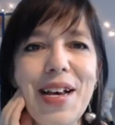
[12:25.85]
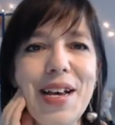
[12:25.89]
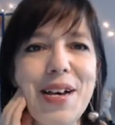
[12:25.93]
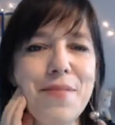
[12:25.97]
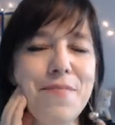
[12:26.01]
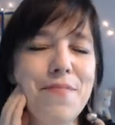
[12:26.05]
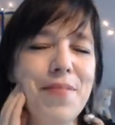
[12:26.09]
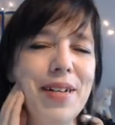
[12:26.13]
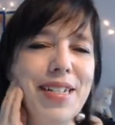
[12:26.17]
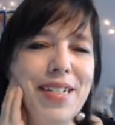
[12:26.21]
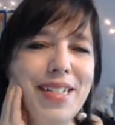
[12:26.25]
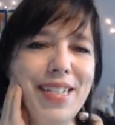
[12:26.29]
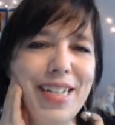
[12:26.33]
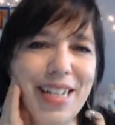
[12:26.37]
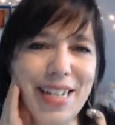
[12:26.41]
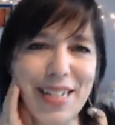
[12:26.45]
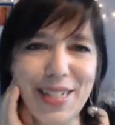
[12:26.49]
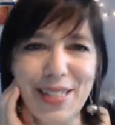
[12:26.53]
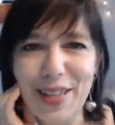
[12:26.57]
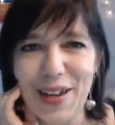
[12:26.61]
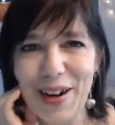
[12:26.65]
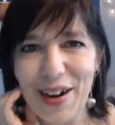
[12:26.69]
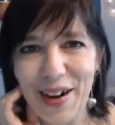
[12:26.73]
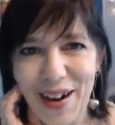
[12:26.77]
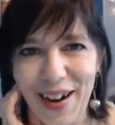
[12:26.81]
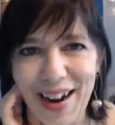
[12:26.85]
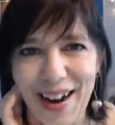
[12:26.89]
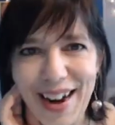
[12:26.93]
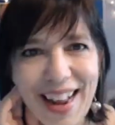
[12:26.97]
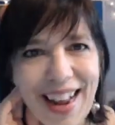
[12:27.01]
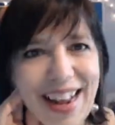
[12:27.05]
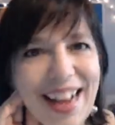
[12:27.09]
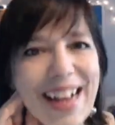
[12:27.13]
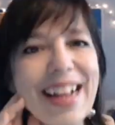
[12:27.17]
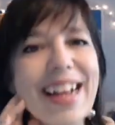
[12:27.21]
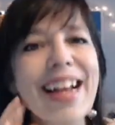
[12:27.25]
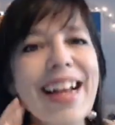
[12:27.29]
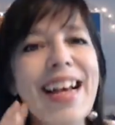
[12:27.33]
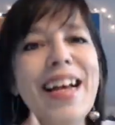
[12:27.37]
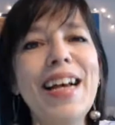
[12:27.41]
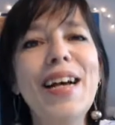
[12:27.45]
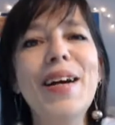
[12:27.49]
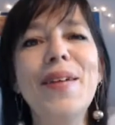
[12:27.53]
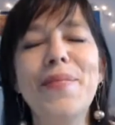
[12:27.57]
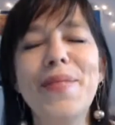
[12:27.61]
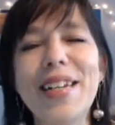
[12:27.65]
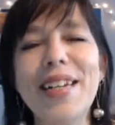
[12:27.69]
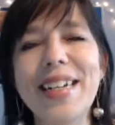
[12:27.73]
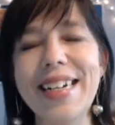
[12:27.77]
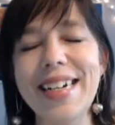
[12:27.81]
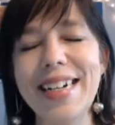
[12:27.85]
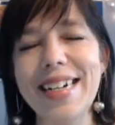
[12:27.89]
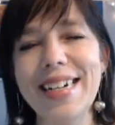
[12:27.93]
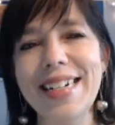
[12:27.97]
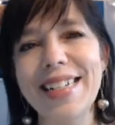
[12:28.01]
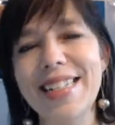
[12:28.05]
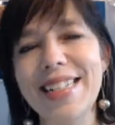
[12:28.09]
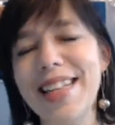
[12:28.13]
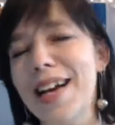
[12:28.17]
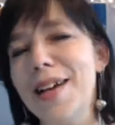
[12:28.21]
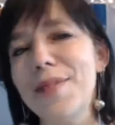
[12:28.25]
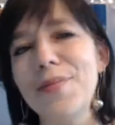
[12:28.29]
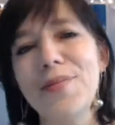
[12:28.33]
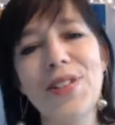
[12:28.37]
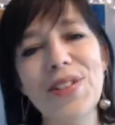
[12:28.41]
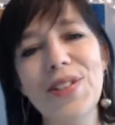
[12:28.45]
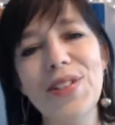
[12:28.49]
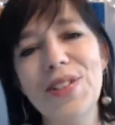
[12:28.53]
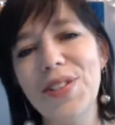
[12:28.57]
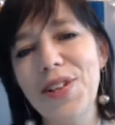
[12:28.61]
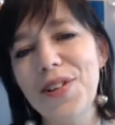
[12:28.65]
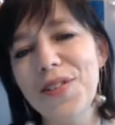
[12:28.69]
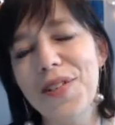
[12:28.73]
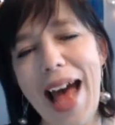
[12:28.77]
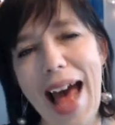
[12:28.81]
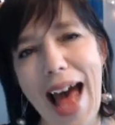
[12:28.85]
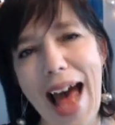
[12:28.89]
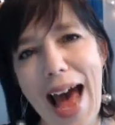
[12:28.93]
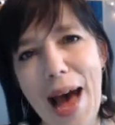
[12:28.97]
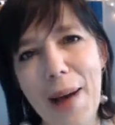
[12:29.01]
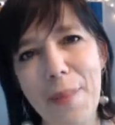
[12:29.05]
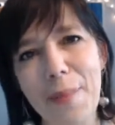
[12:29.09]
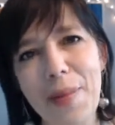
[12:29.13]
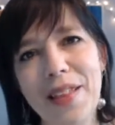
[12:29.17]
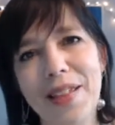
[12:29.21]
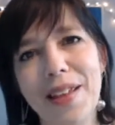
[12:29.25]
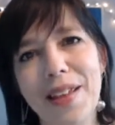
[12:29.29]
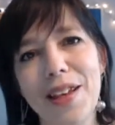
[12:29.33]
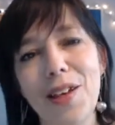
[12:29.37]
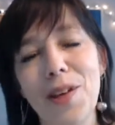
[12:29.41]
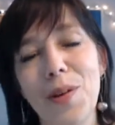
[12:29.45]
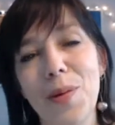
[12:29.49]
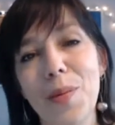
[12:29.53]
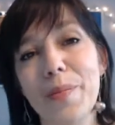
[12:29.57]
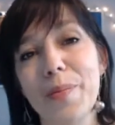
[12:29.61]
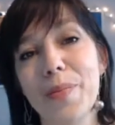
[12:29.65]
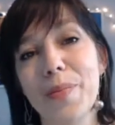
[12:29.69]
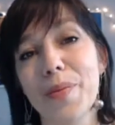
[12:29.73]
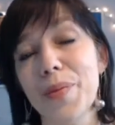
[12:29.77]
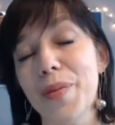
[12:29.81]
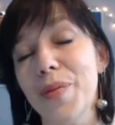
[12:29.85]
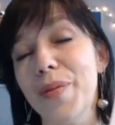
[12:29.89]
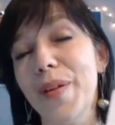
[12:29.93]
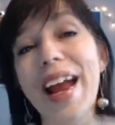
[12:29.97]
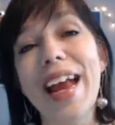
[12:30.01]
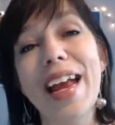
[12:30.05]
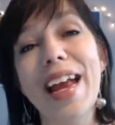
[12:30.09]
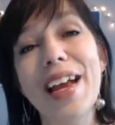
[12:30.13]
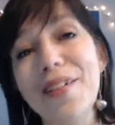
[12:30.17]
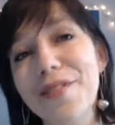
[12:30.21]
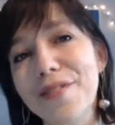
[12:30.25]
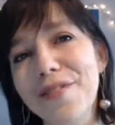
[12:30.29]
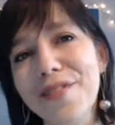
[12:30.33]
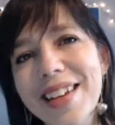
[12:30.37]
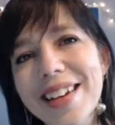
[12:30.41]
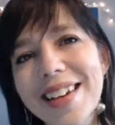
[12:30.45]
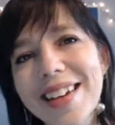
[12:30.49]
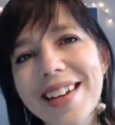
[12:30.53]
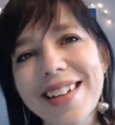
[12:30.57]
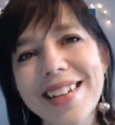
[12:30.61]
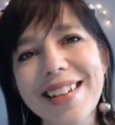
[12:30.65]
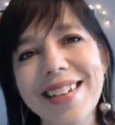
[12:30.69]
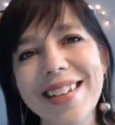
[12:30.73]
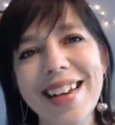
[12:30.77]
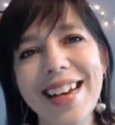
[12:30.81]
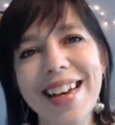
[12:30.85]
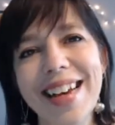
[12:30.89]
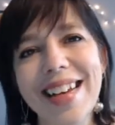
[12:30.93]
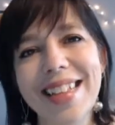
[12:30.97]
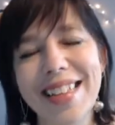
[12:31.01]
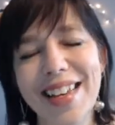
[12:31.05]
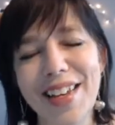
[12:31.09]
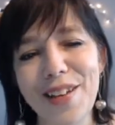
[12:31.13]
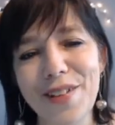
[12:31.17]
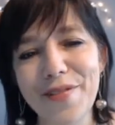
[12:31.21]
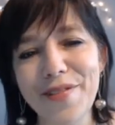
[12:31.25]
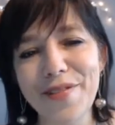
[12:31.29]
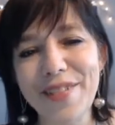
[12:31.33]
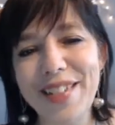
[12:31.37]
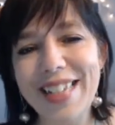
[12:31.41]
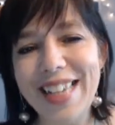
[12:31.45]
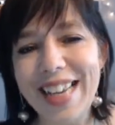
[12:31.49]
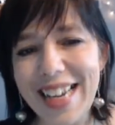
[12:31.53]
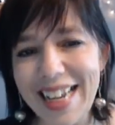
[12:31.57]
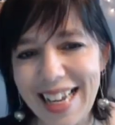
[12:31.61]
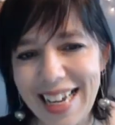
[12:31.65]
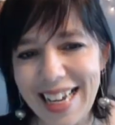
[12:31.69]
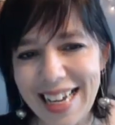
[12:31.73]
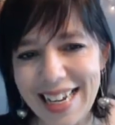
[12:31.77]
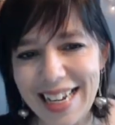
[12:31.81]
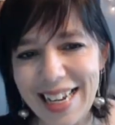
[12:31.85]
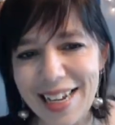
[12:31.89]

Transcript: my cheeks hurting because I'm just so happy that you braved it, that you did it.